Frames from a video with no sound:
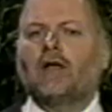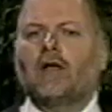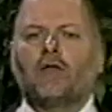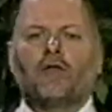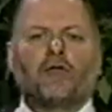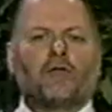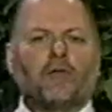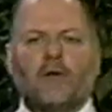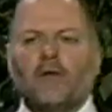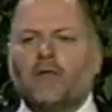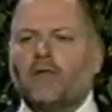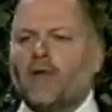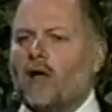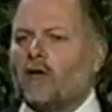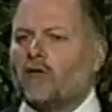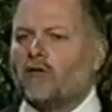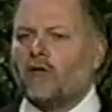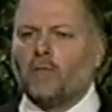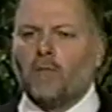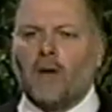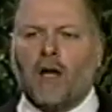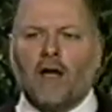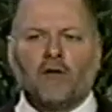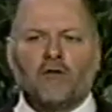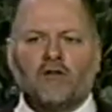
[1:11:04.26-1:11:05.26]
to get
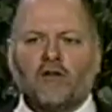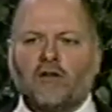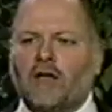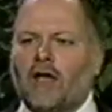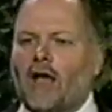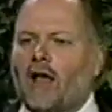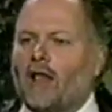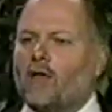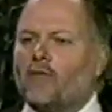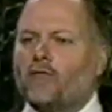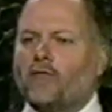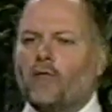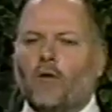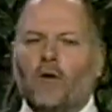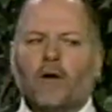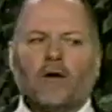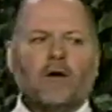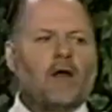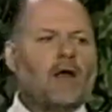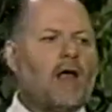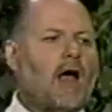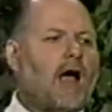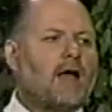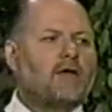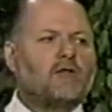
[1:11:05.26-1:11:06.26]
3,000 miles to
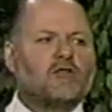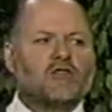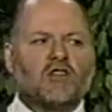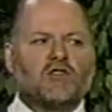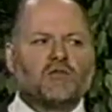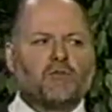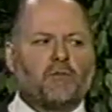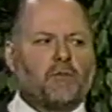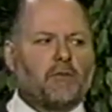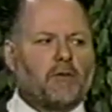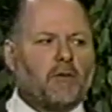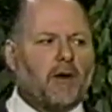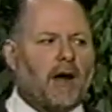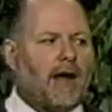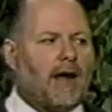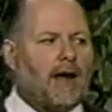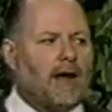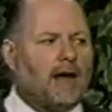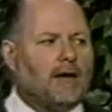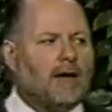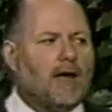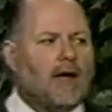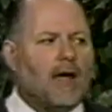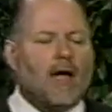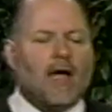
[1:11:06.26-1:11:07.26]
California? And I just
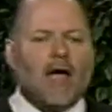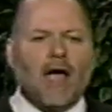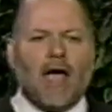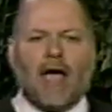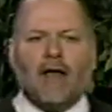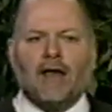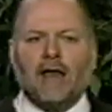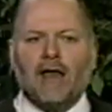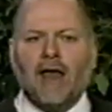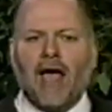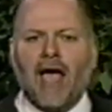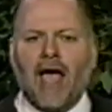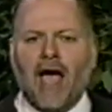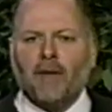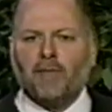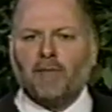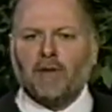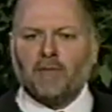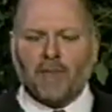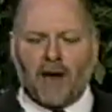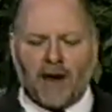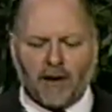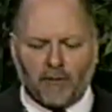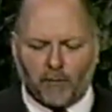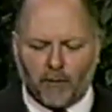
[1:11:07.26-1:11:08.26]
prayed, and it
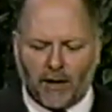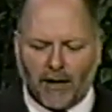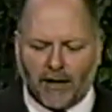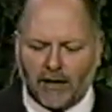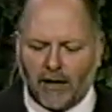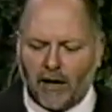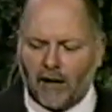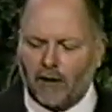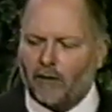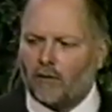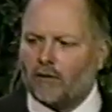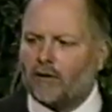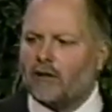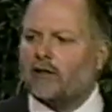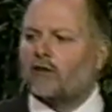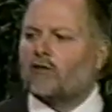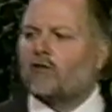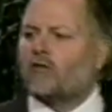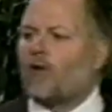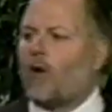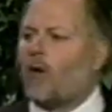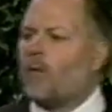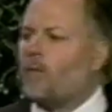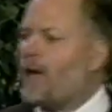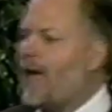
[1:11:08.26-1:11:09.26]
happened. My radiator
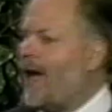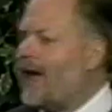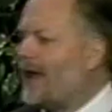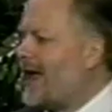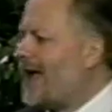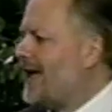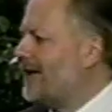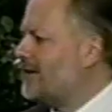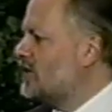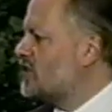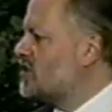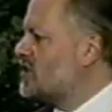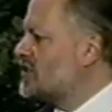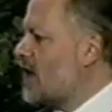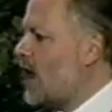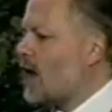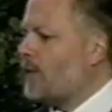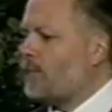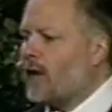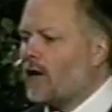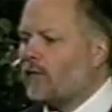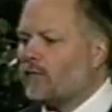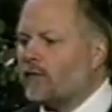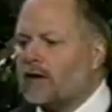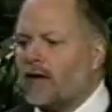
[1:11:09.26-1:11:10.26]
leaked so bad I had to
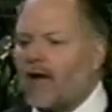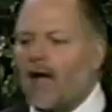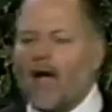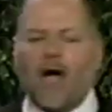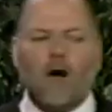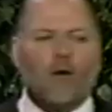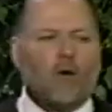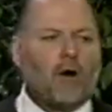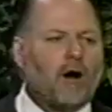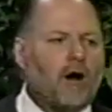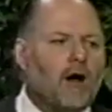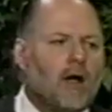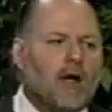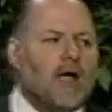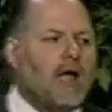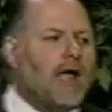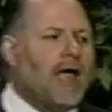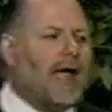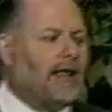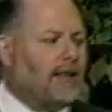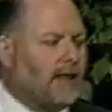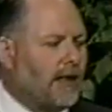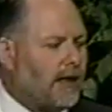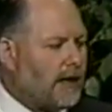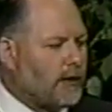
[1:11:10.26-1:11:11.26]
stop every hour
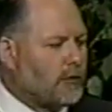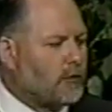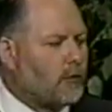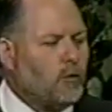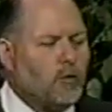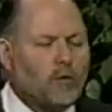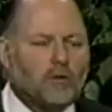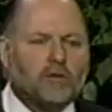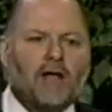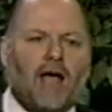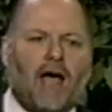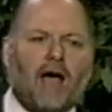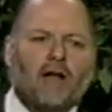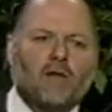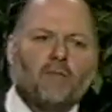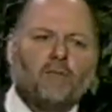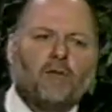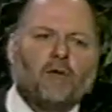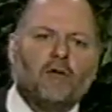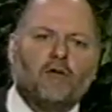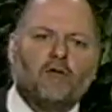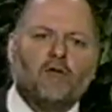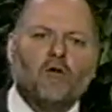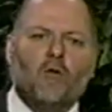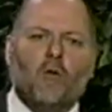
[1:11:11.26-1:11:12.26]
and let it cool down
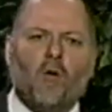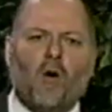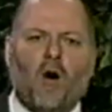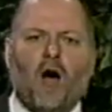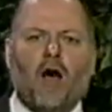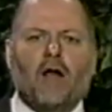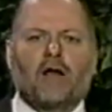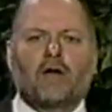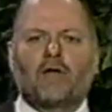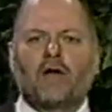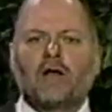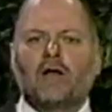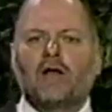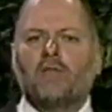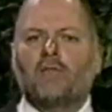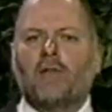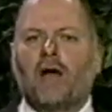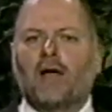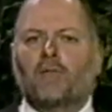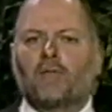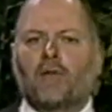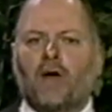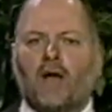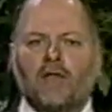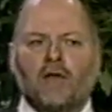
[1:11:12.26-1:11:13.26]
and put new water in, and
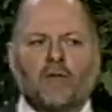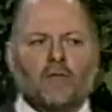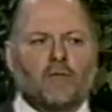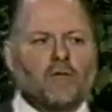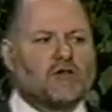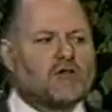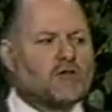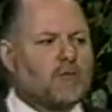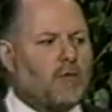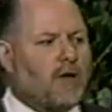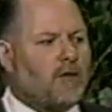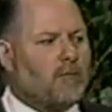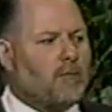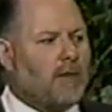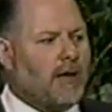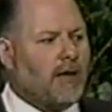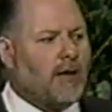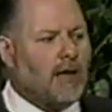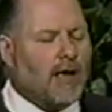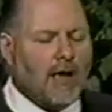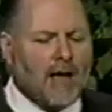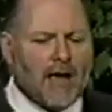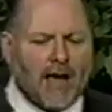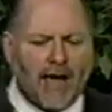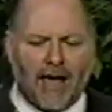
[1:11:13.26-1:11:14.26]
my brother was with
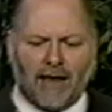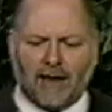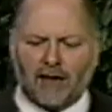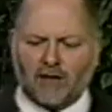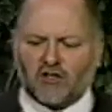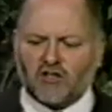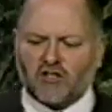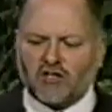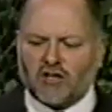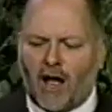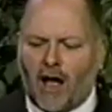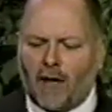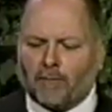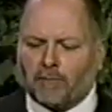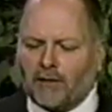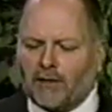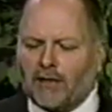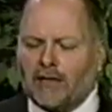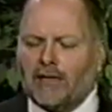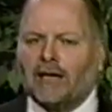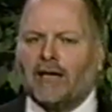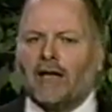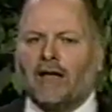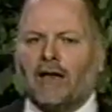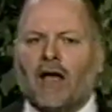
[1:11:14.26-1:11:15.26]
me, and it stopped
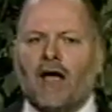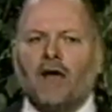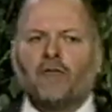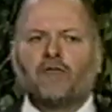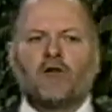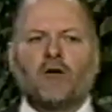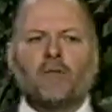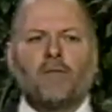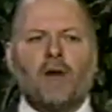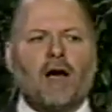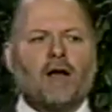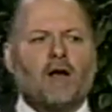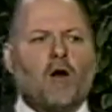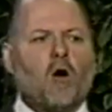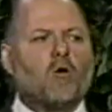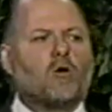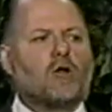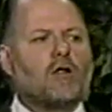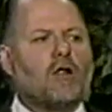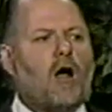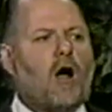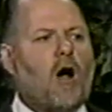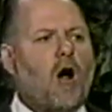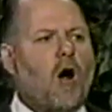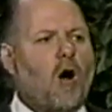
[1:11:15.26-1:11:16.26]
leaking after about
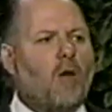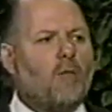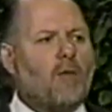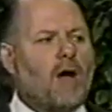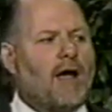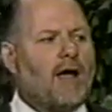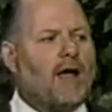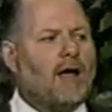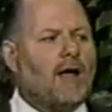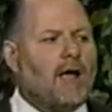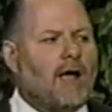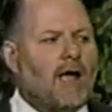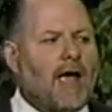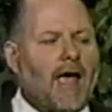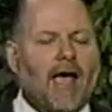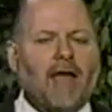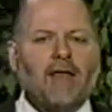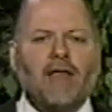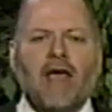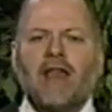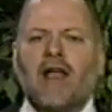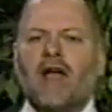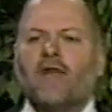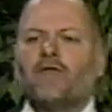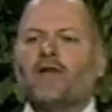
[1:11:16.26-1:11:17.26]
Oklahoma,
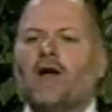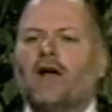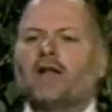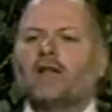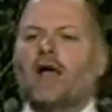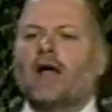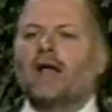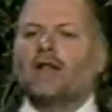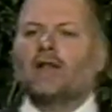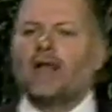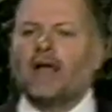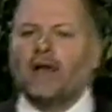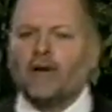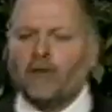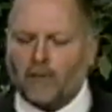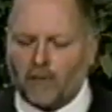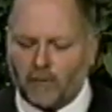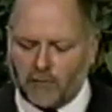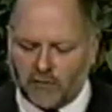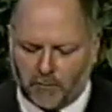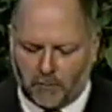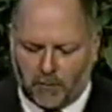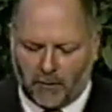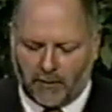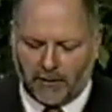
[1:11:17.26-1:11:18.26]
and then I found out later
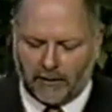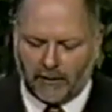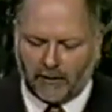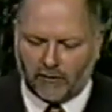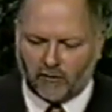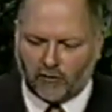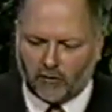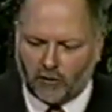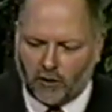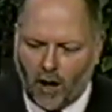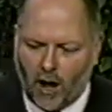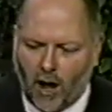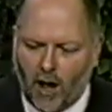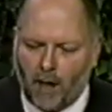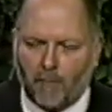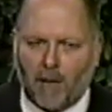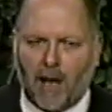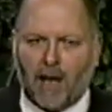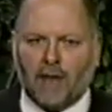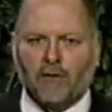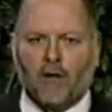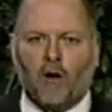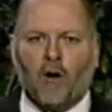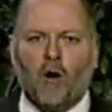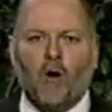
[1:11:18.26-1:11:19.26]
he was putting his
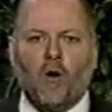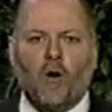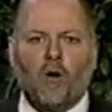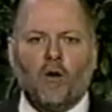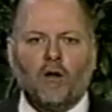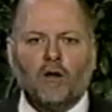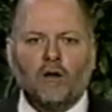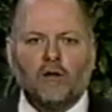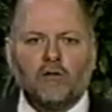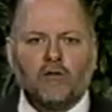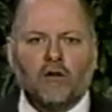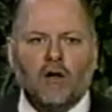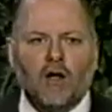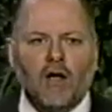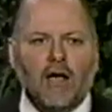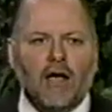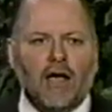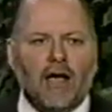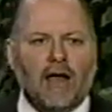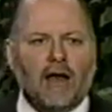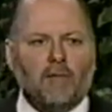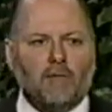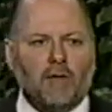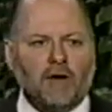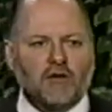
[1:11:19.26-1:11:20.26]
gum on the holes,
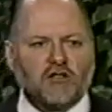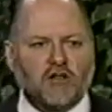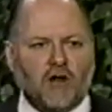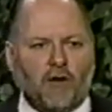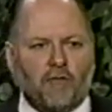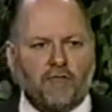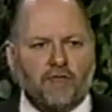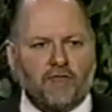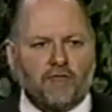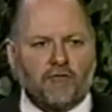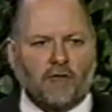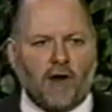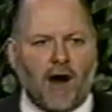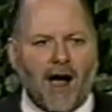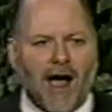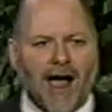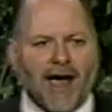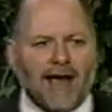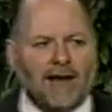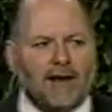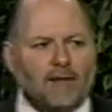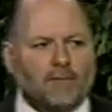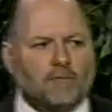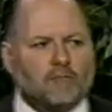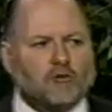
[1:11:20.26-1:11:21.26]
and it must have
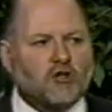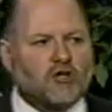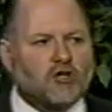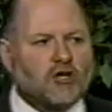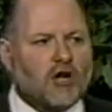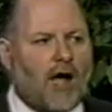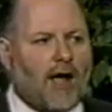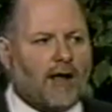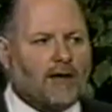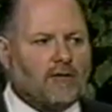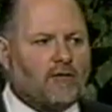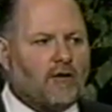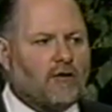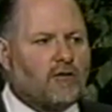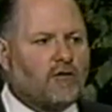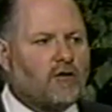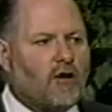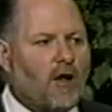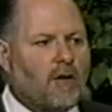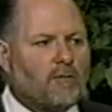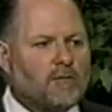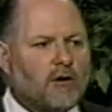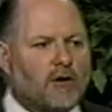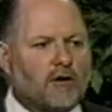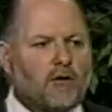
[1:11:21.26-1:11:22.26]
fried them shut to
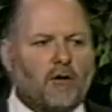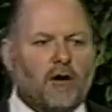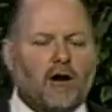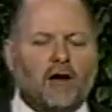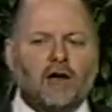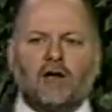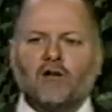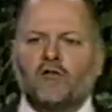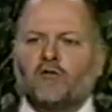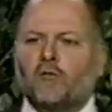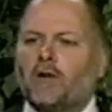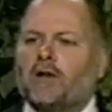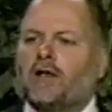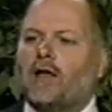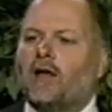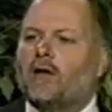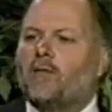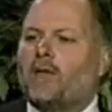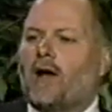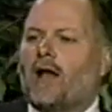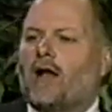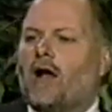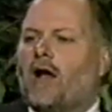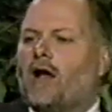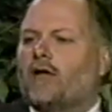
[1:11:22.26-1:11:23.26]
some degree, because we get
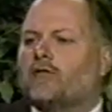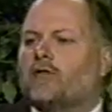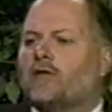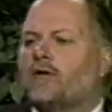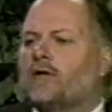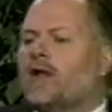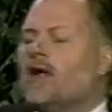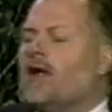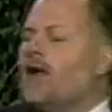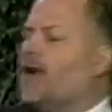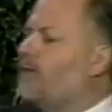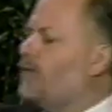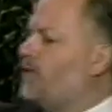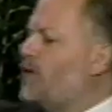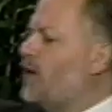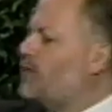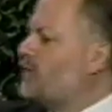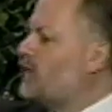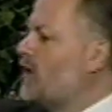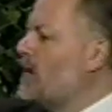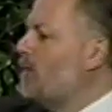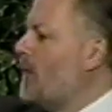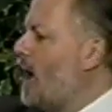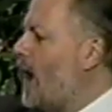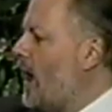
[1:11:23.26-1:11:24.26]
about
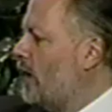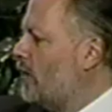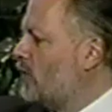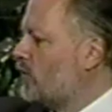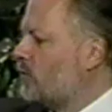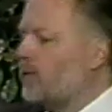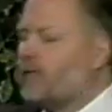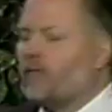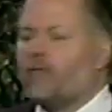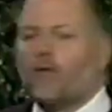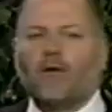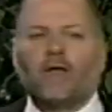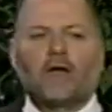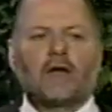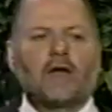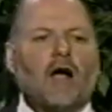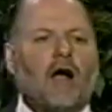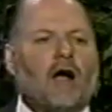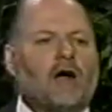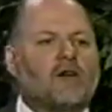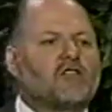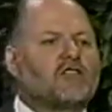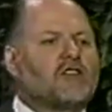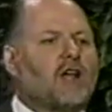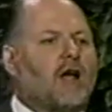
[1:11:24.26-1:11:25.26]
150 miles before the
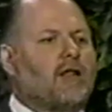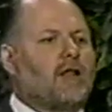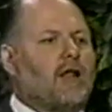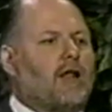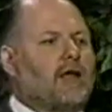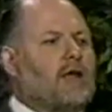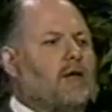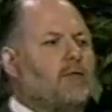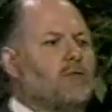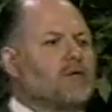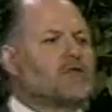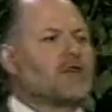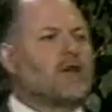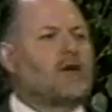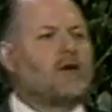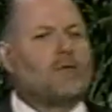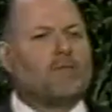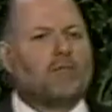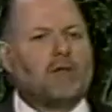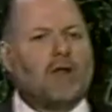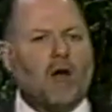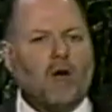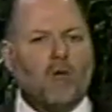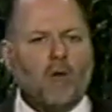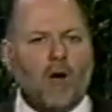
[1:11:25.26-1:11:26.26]
car sounded like it was going
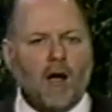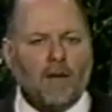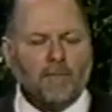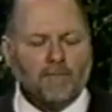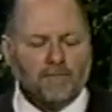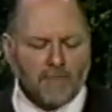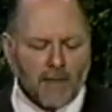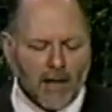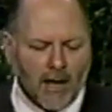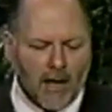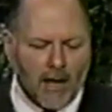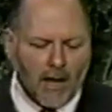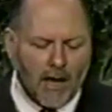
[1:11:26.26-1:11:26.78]
to blow up.